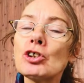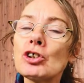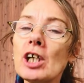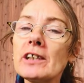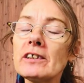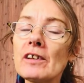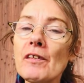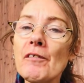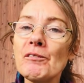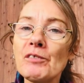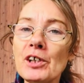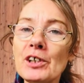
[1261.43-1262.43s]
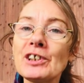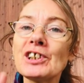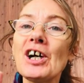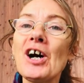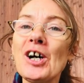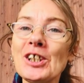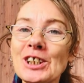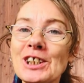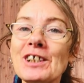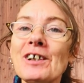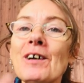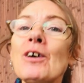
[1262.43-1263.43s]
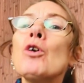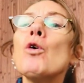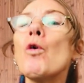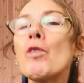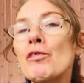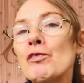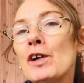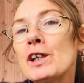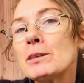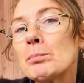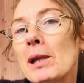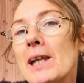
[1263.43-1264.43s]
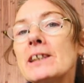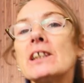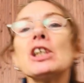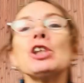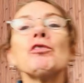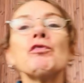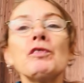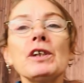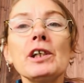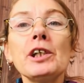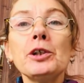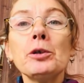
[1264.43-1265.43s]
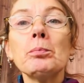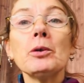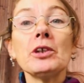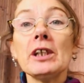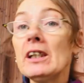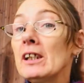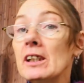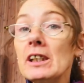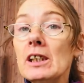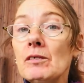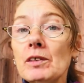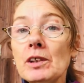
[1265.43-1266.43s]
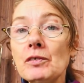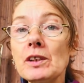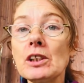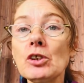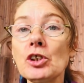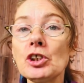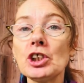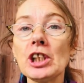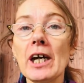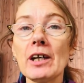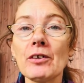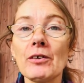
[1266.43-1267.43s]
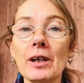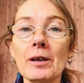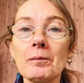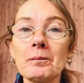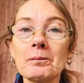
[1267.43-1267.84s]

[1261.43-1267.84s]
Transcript: trust the first answer or the first place that you feel in your body, even if it's not a chakra.